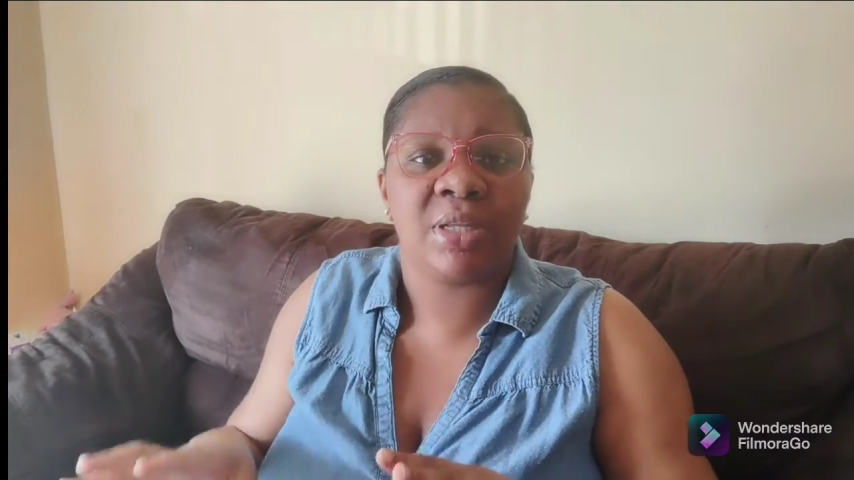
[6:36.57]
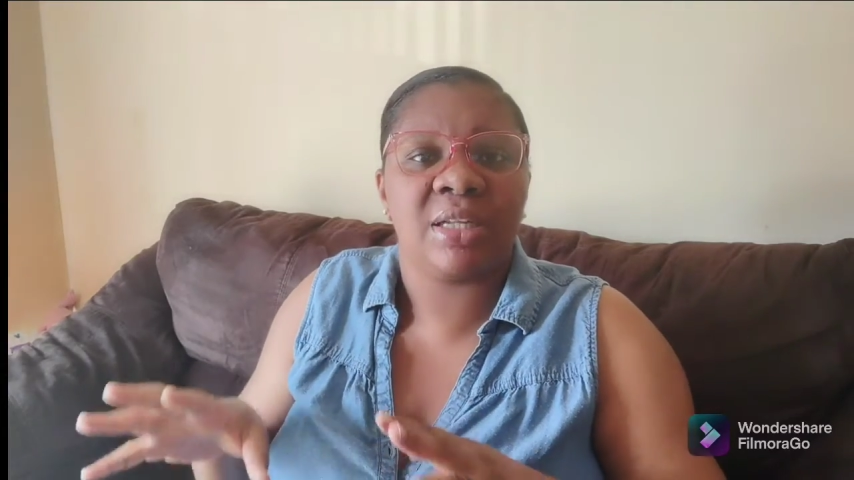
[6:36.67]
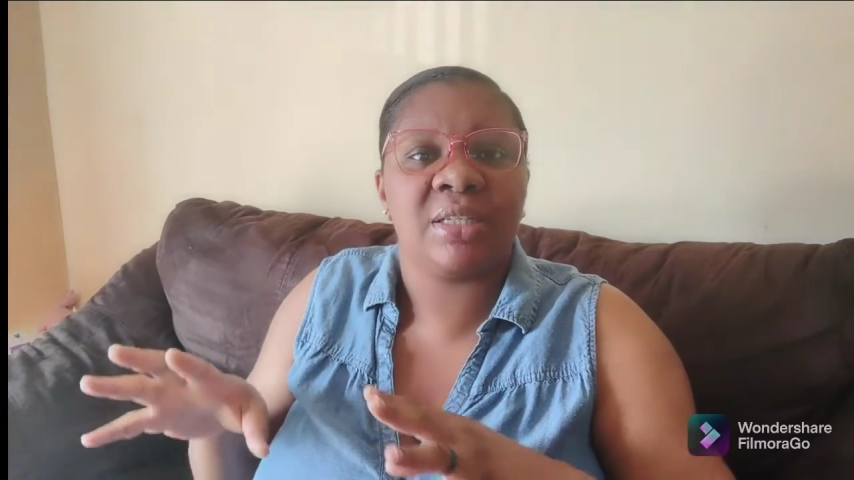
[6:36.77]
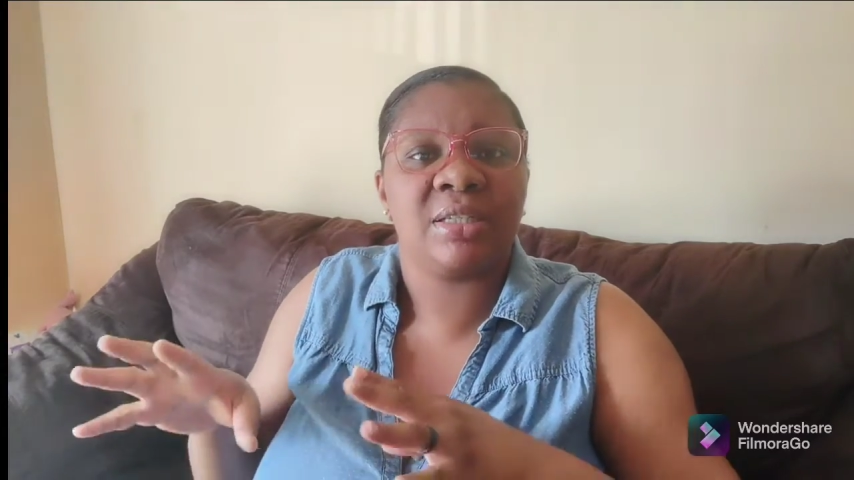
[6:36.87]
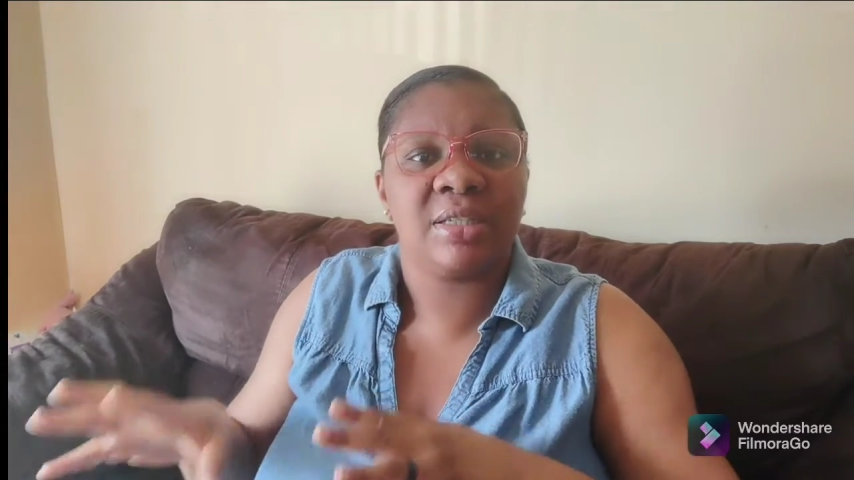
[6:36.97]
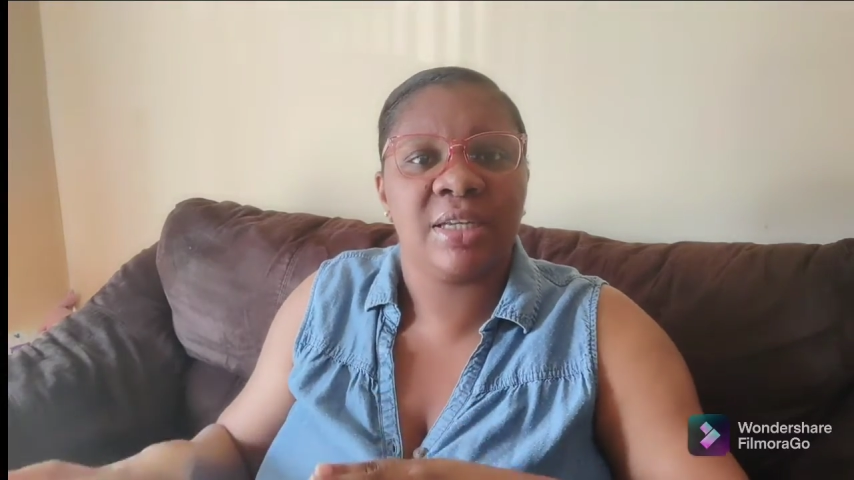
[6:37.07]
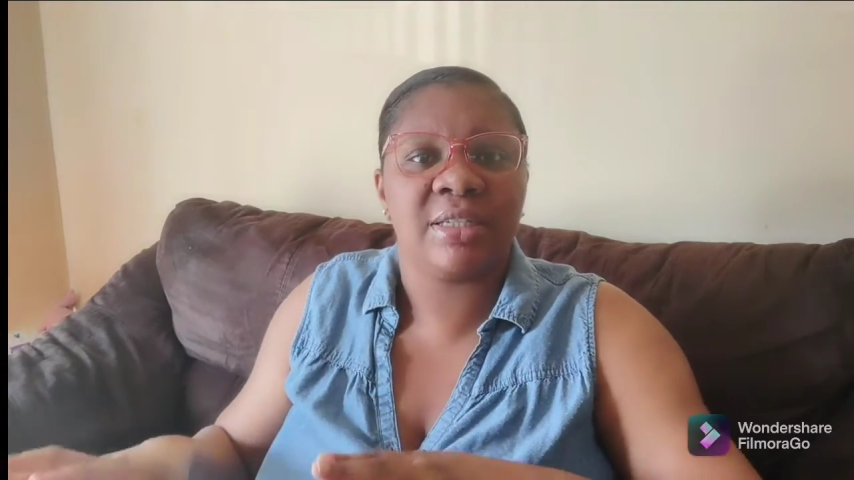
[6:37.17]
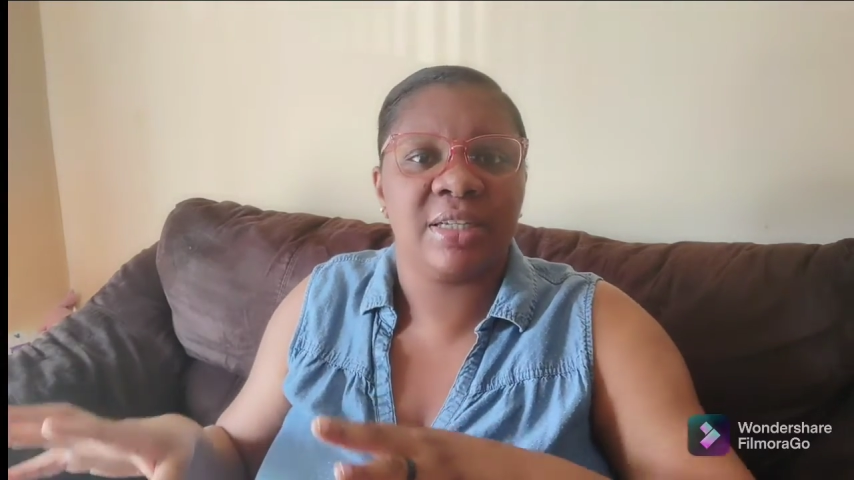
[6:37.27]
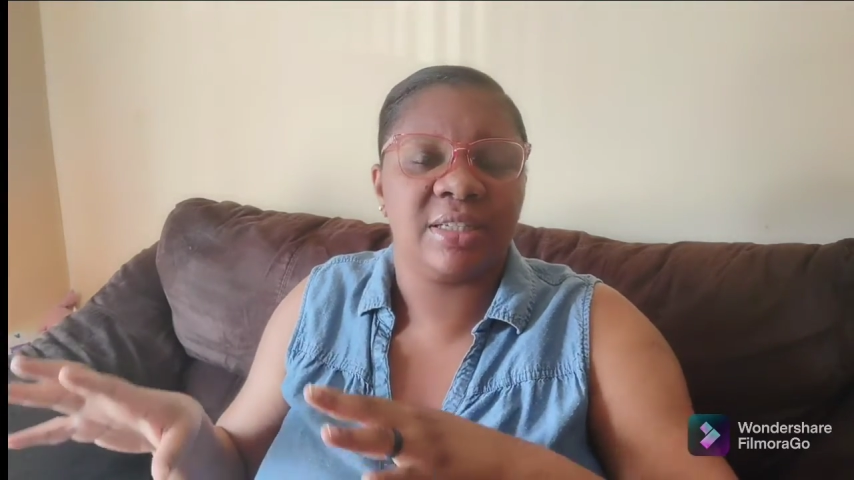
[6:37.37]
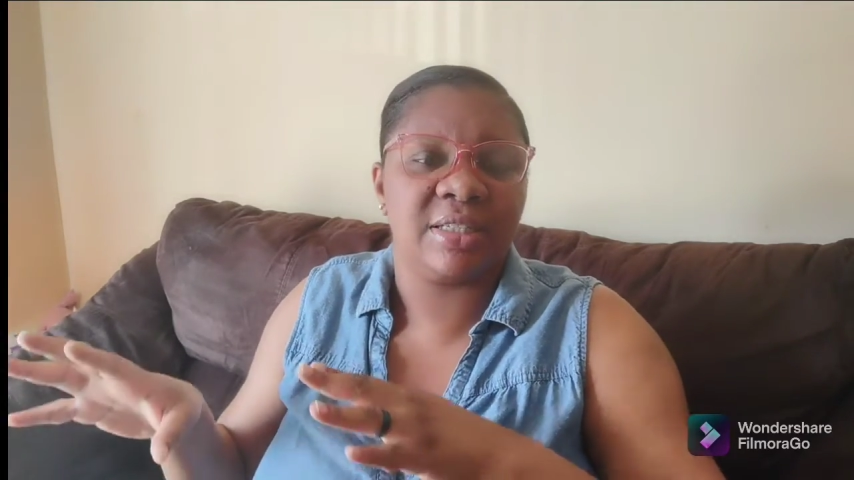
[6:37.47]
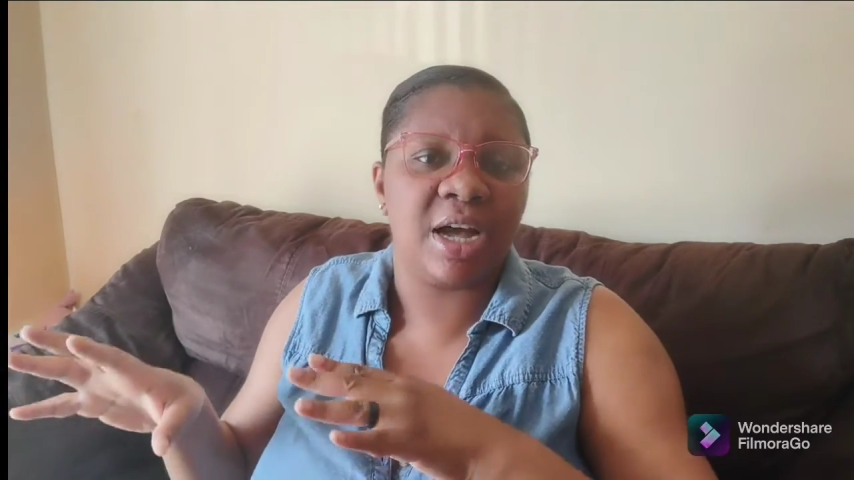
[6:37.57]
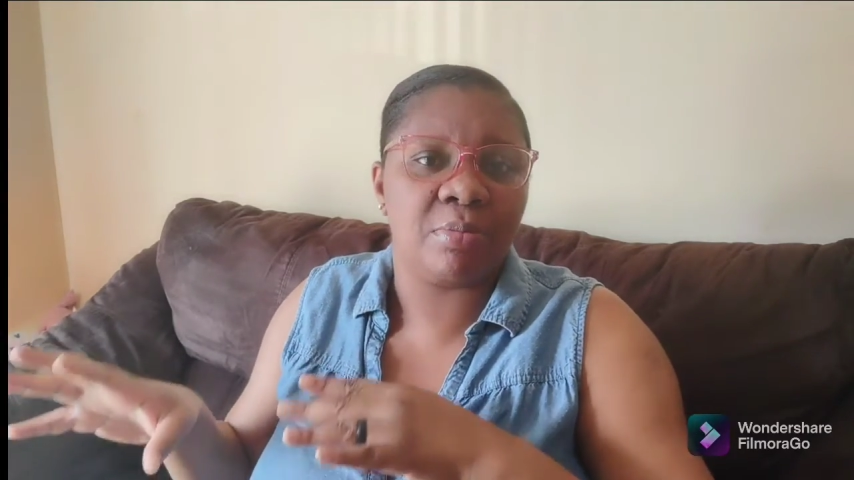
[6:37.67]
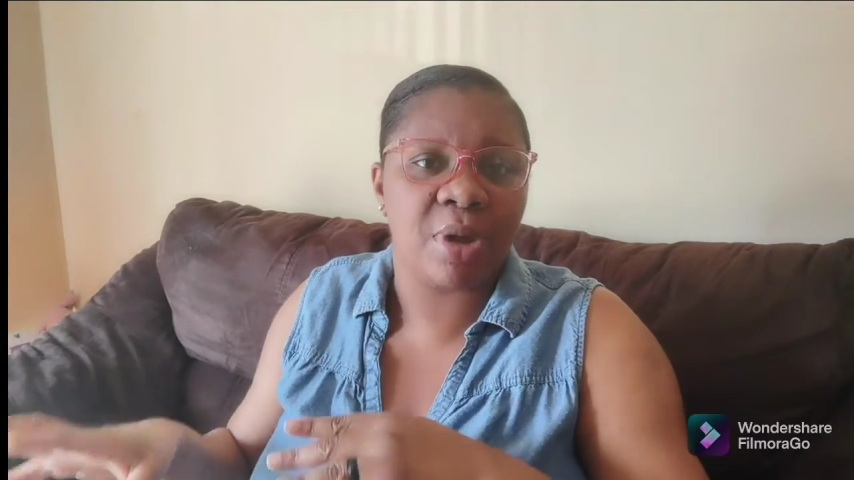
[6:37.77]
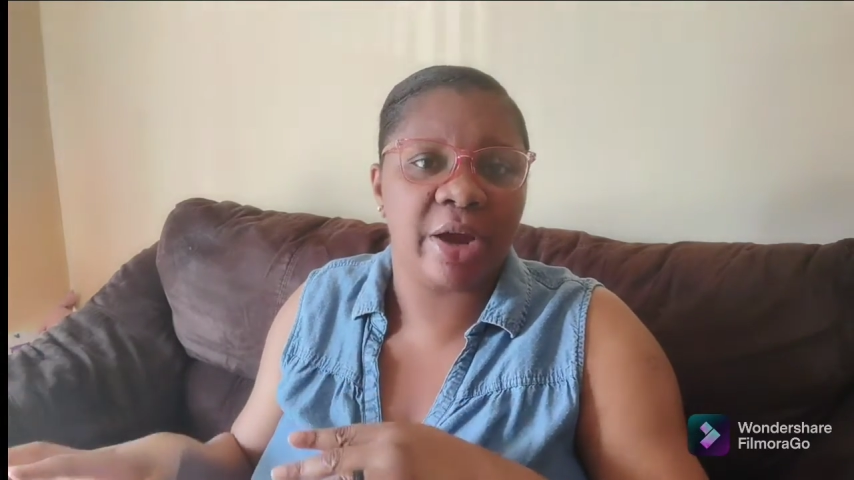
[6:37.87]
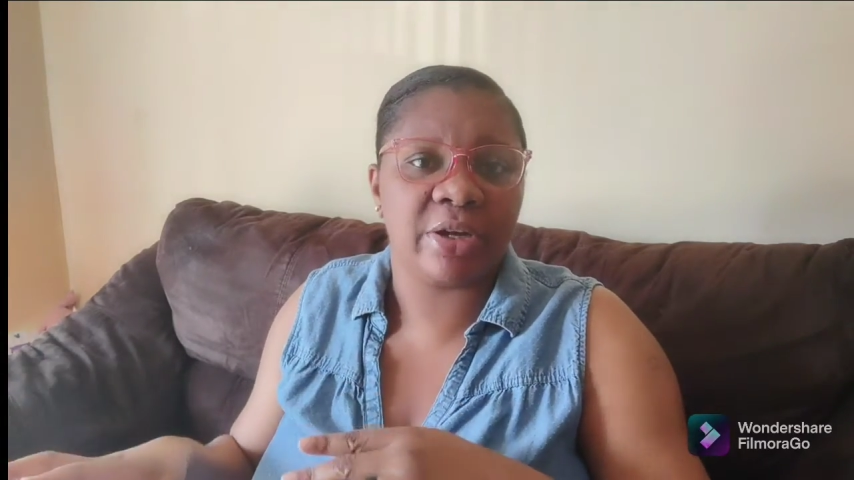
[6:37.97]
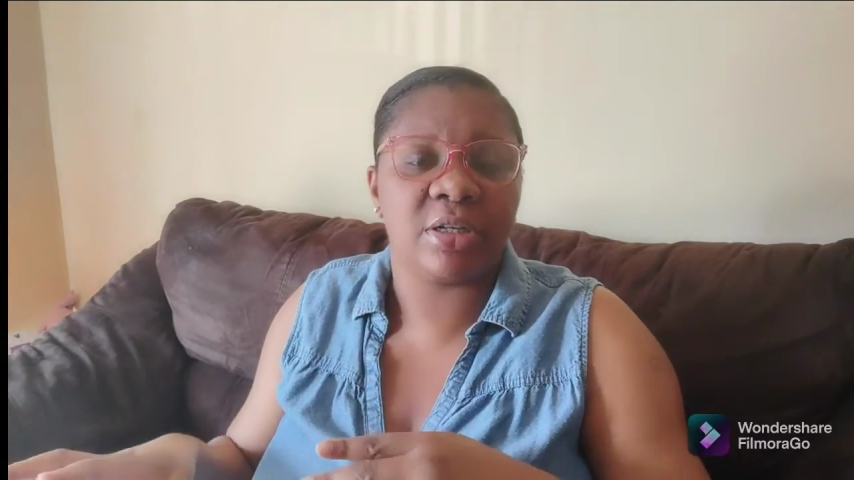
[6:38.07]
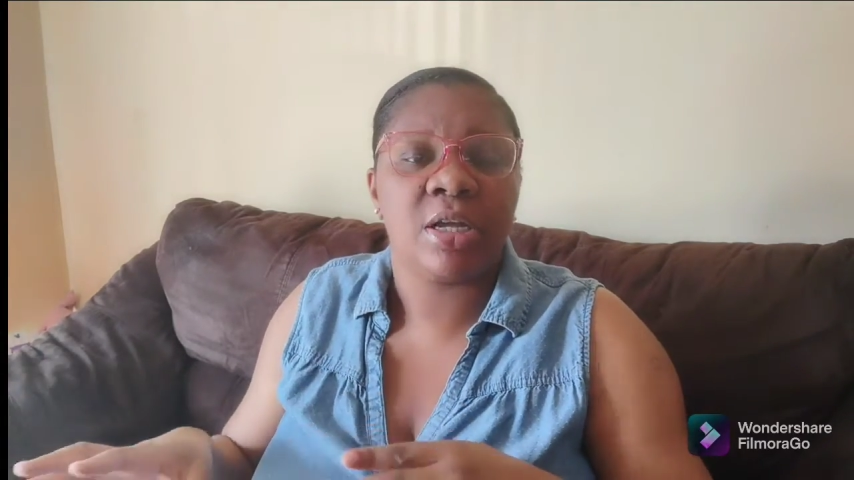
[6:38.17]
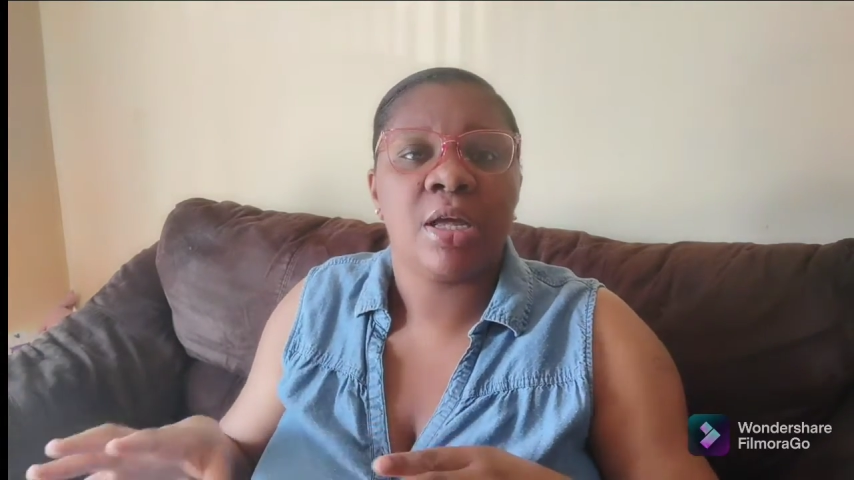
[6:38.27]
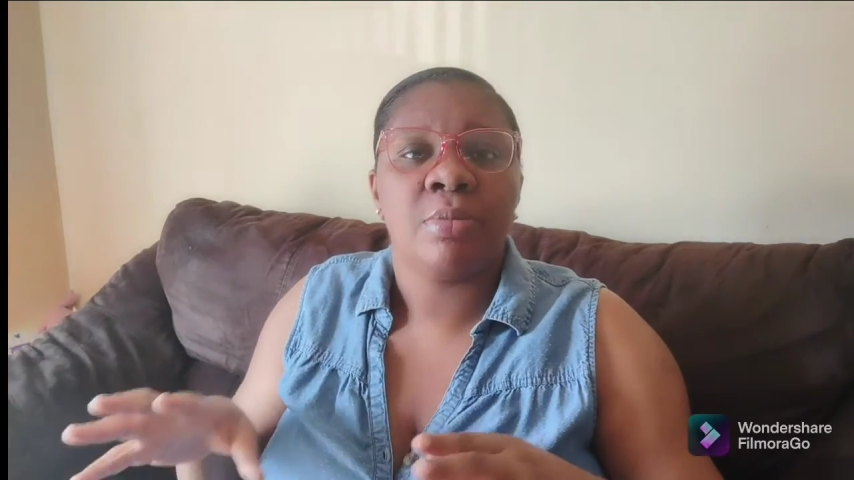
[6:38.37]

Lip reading: that this lady is now married.